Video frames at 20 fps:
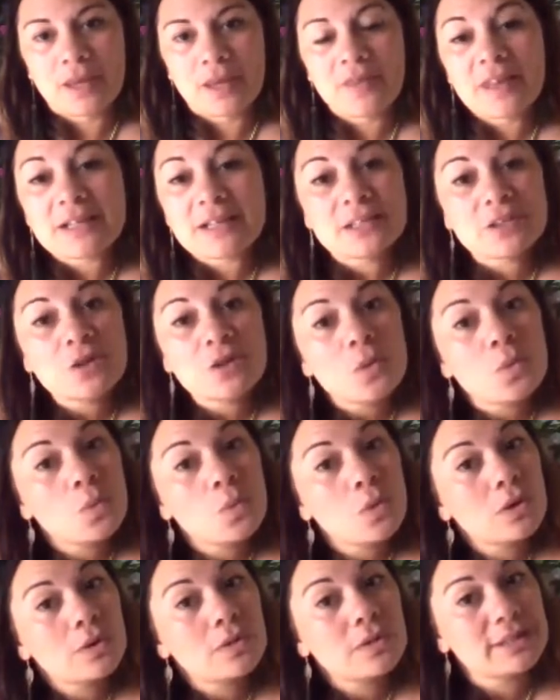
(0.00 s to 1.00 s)
That's not
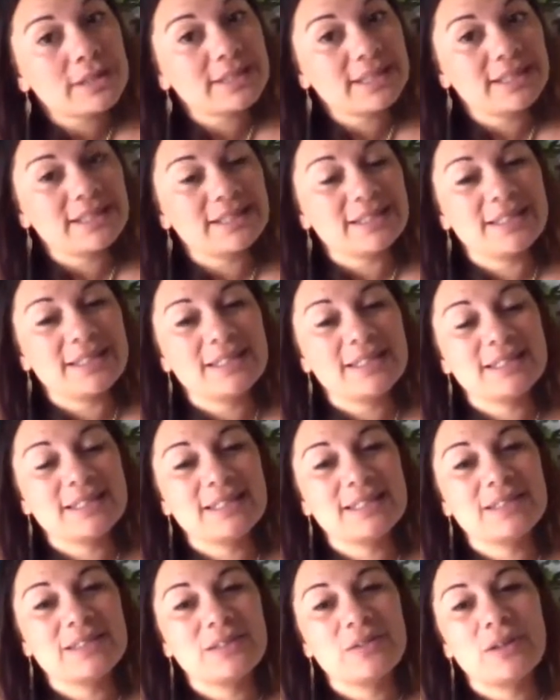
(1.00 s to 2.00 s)
what this is. This
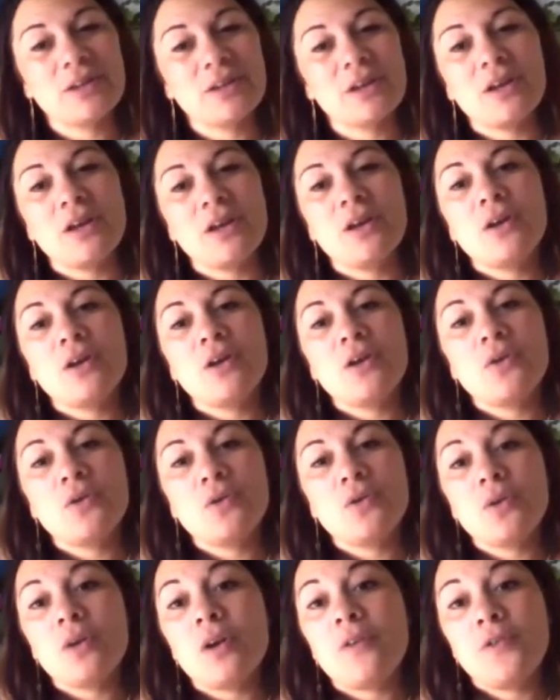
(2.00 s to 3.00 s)
is so that
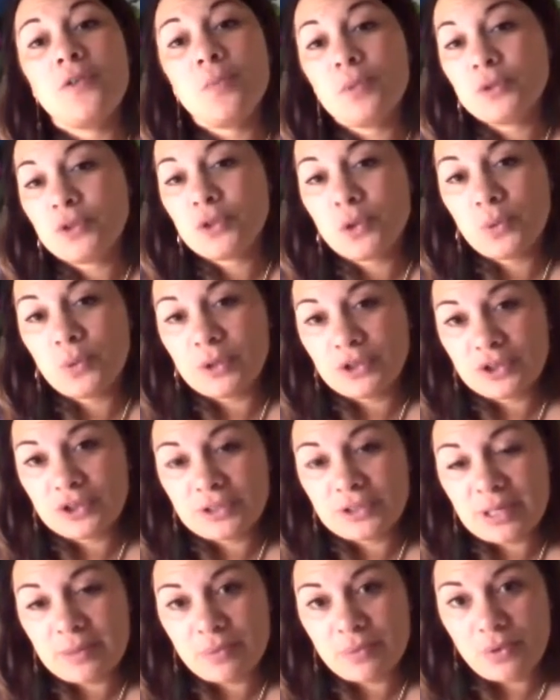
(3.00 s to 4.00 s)
if you put your
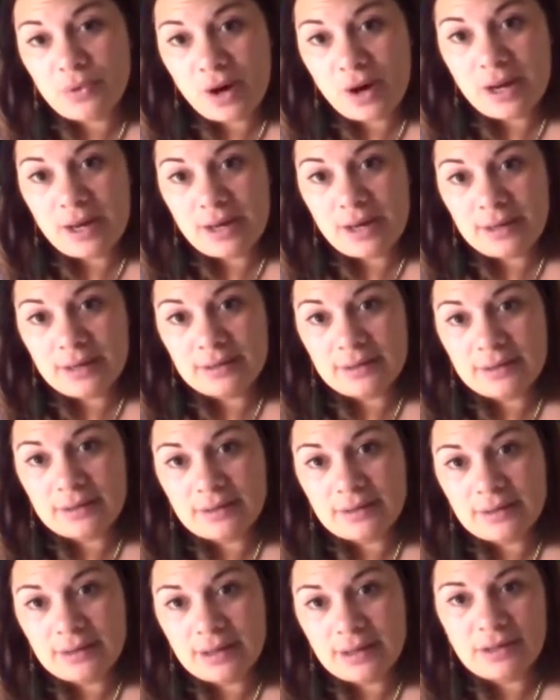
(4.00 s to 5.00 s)
questions up prior
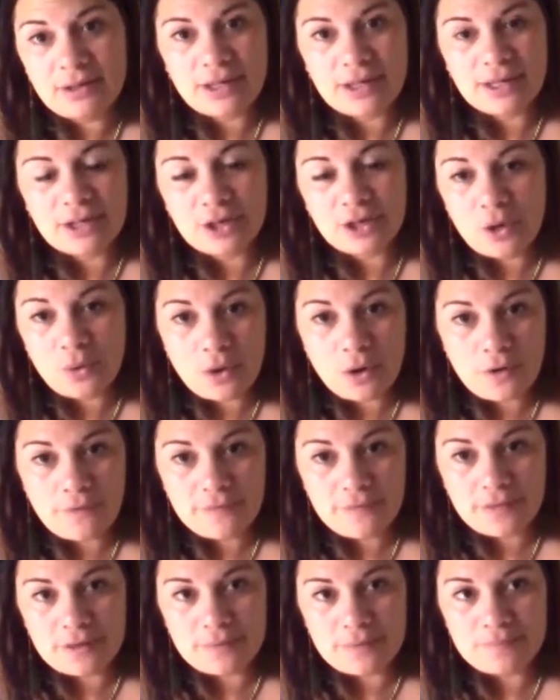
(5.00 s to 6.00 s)
and I can go
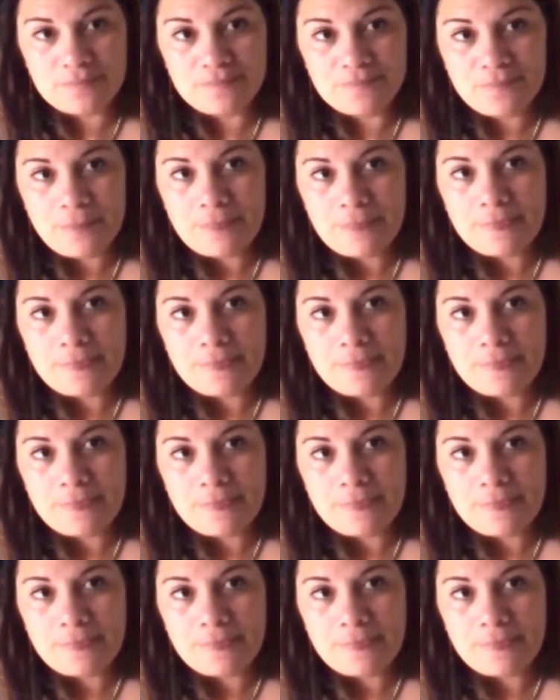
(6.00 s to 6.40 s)
over them,